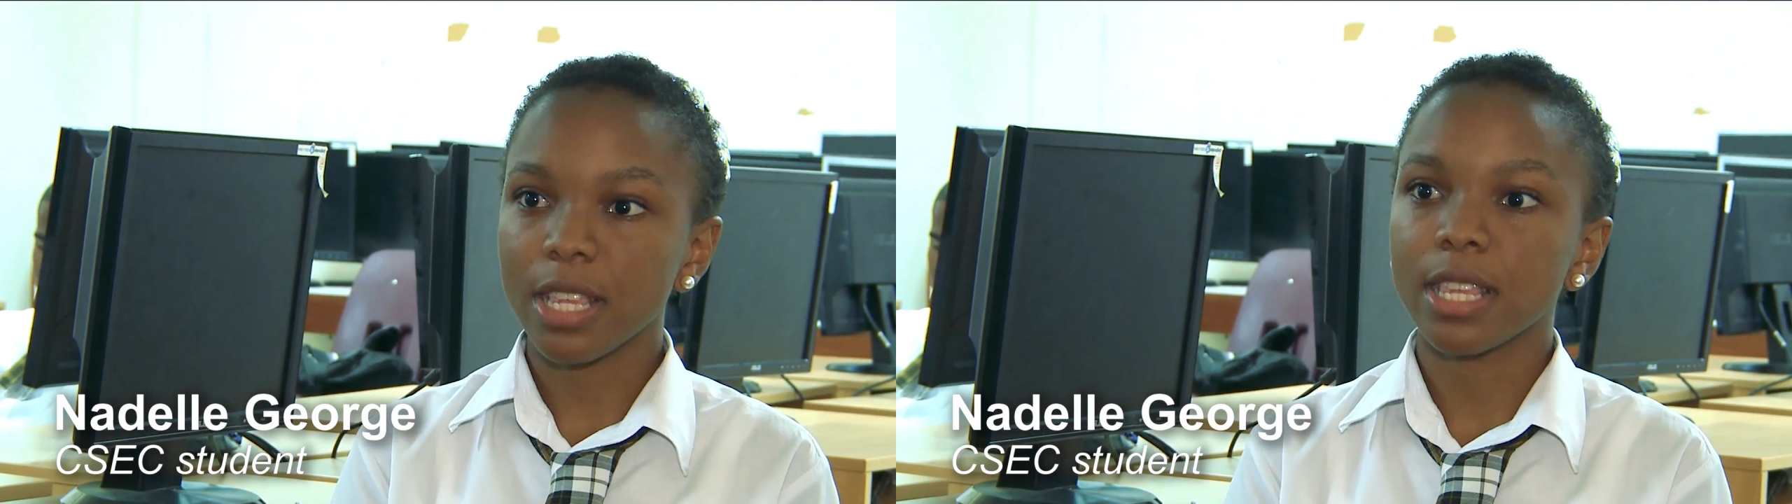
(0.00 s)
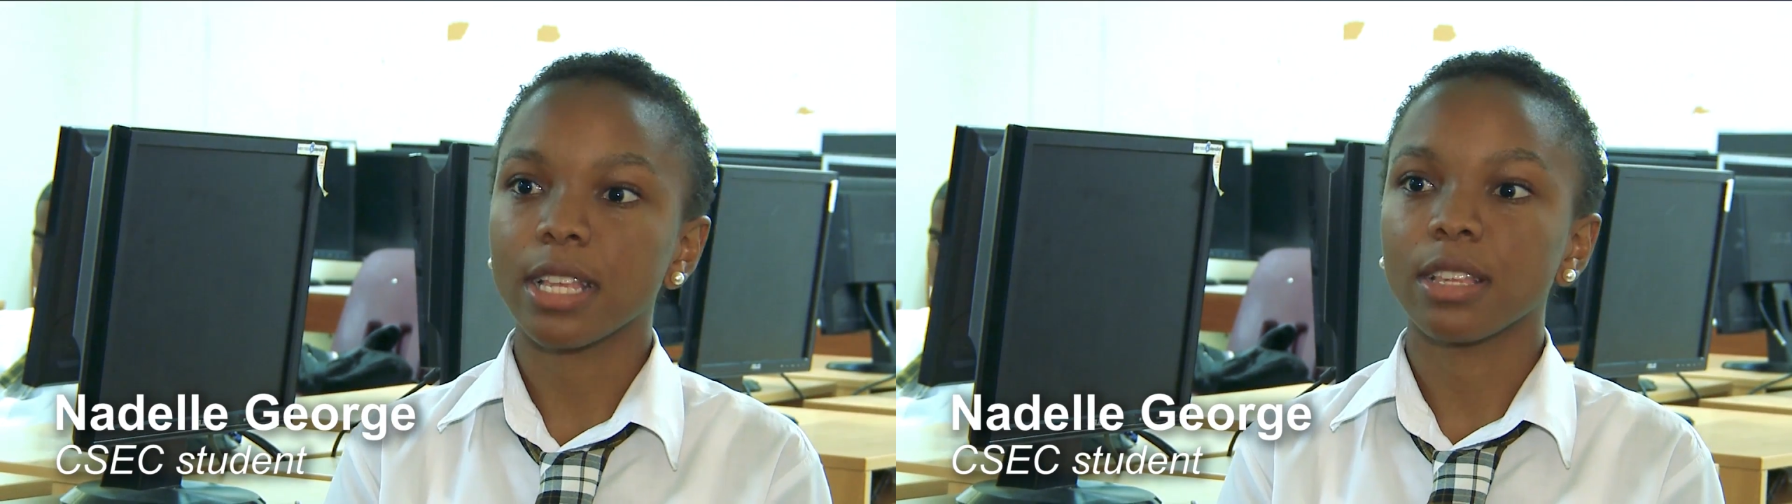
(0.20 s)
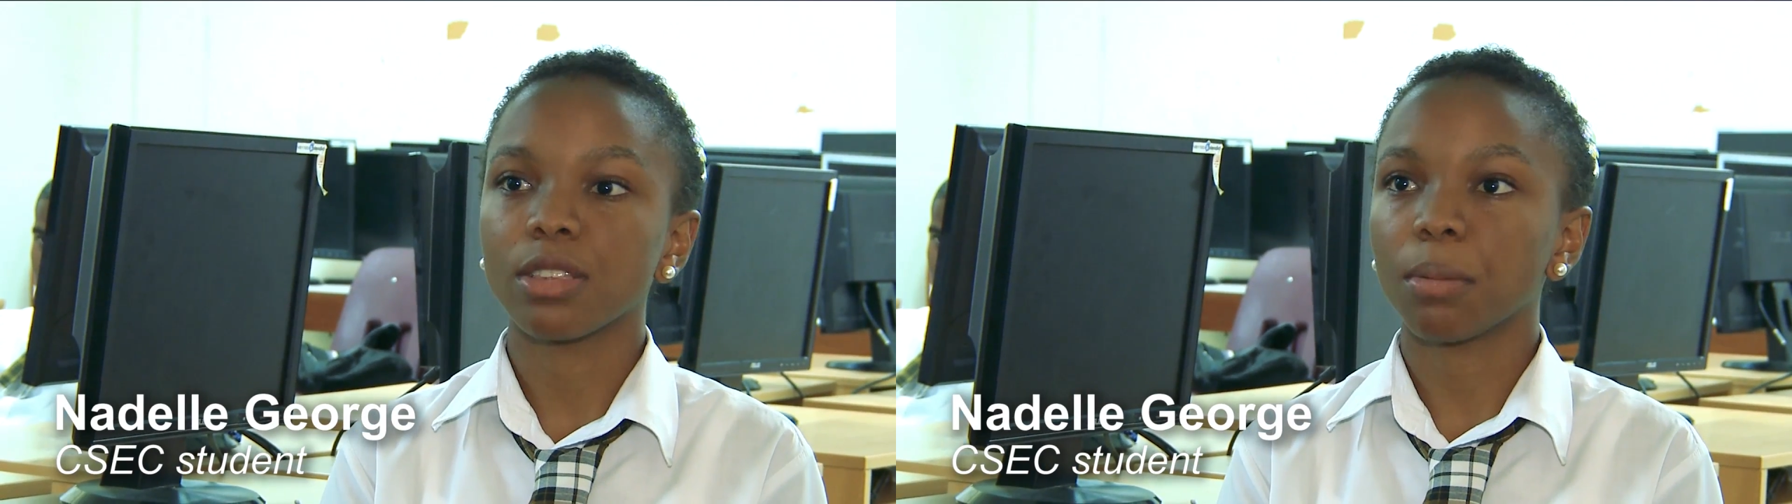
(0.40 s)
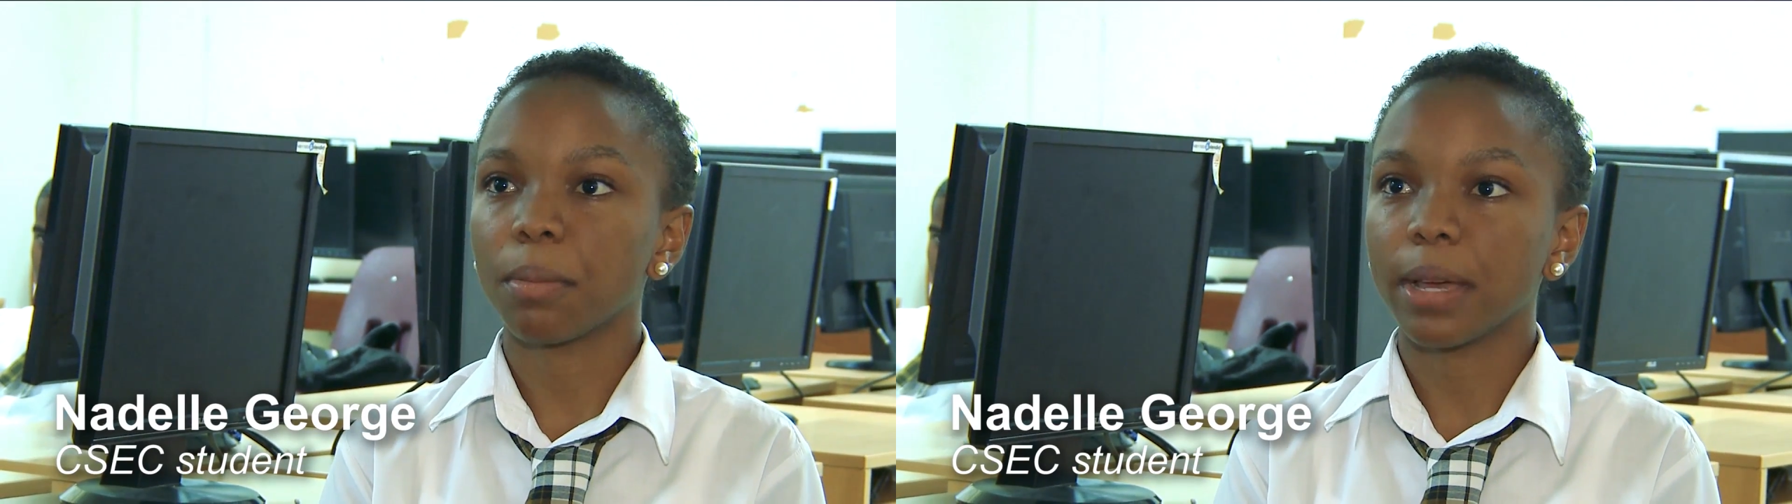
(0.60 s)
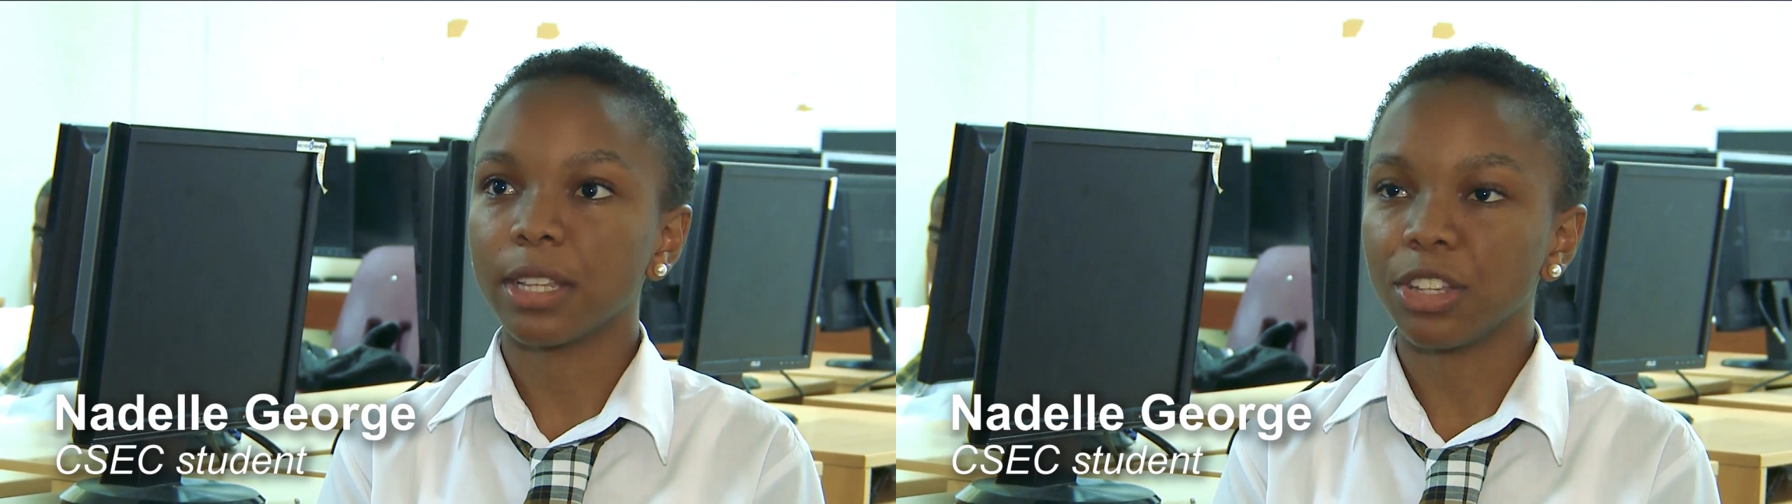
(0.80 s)
since some of
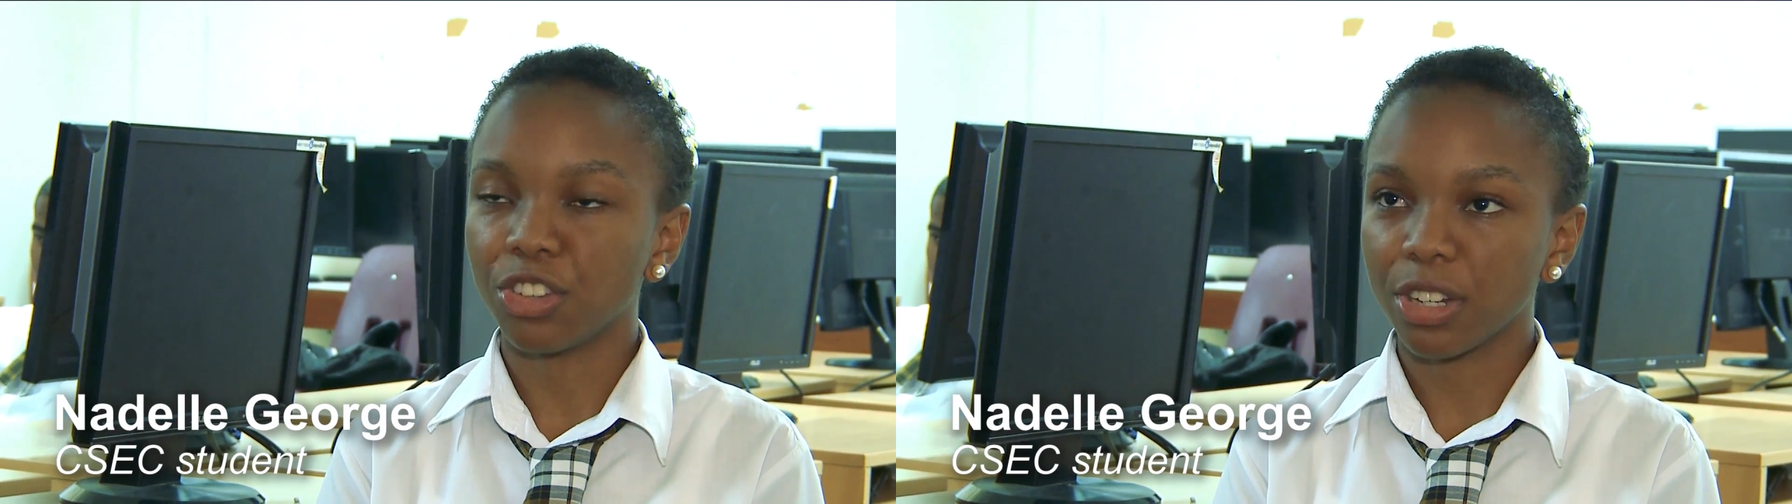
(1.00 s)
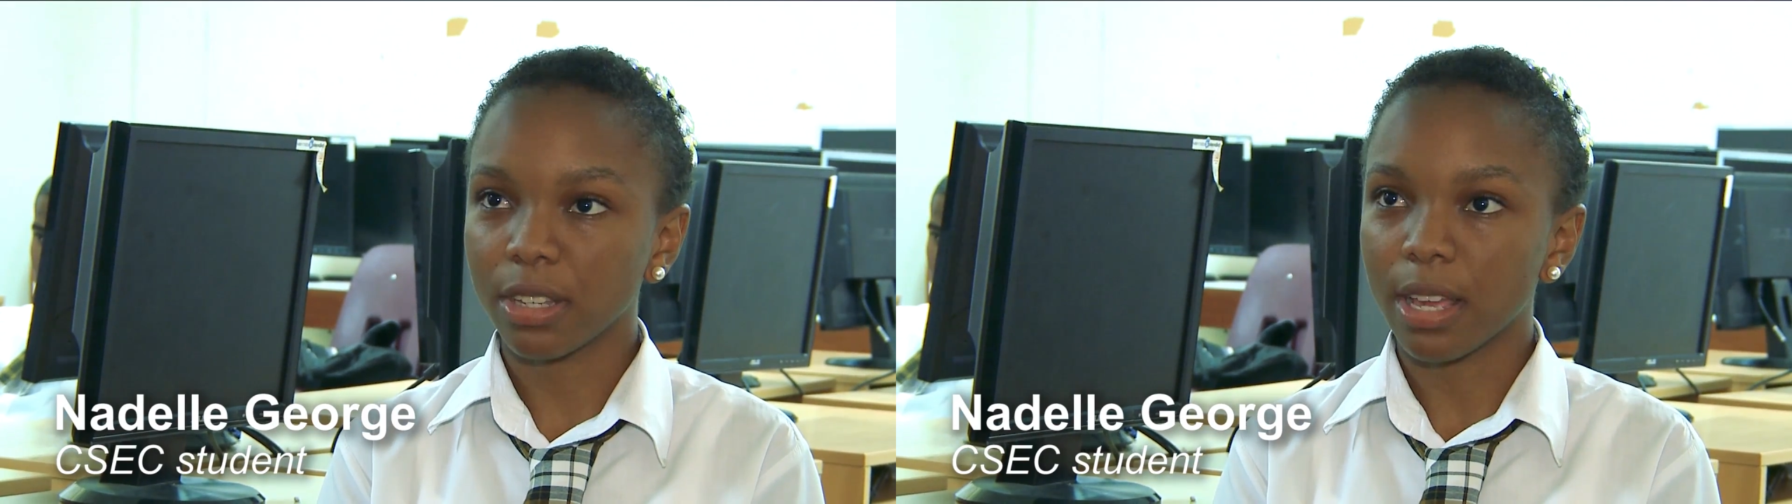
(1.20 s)
my teachers